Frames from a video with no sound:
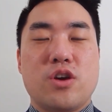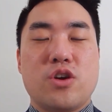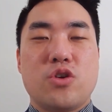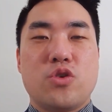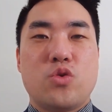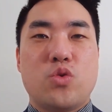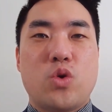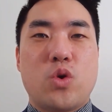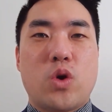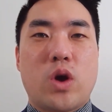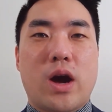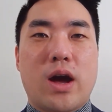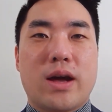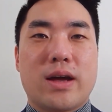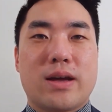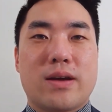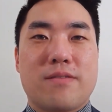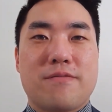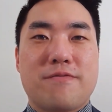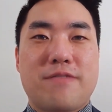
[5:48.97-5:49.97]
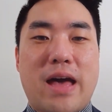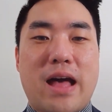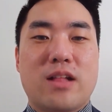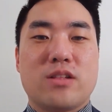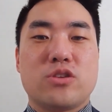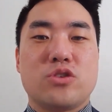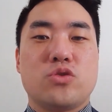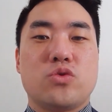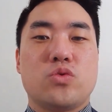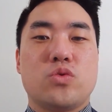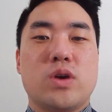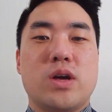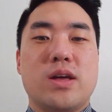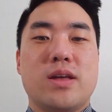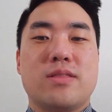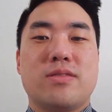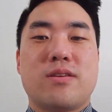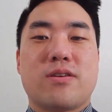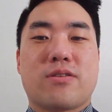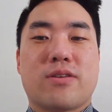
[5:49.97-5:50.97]
who value
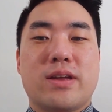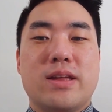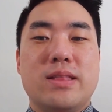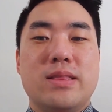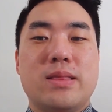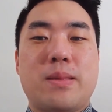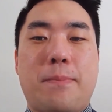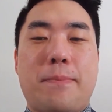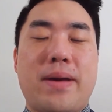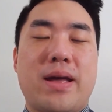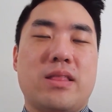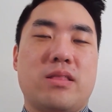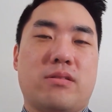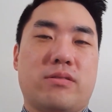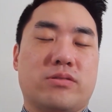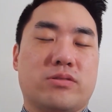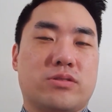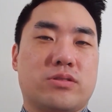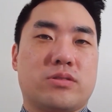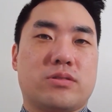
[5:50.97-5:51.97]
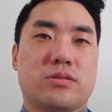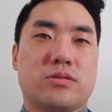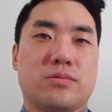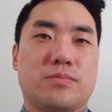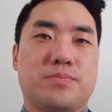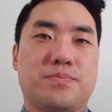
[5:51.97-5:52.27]
their independence.